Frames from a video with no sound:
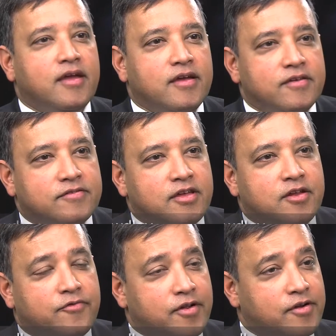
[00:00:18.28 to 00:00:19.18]
is
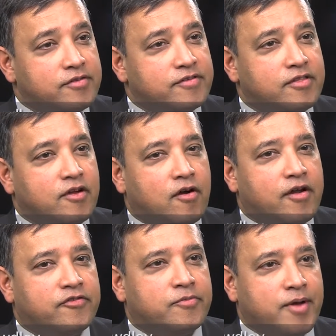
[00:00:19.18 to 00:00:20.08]
interference in the
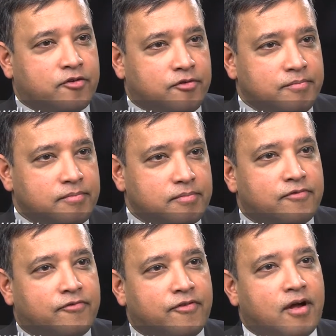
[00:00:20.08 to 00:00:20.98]
RF spectrum
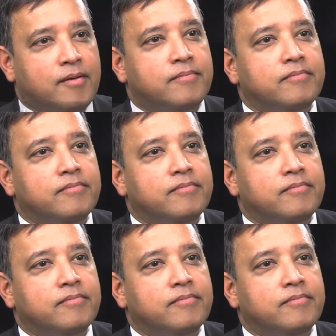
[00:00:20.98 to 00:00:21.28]
from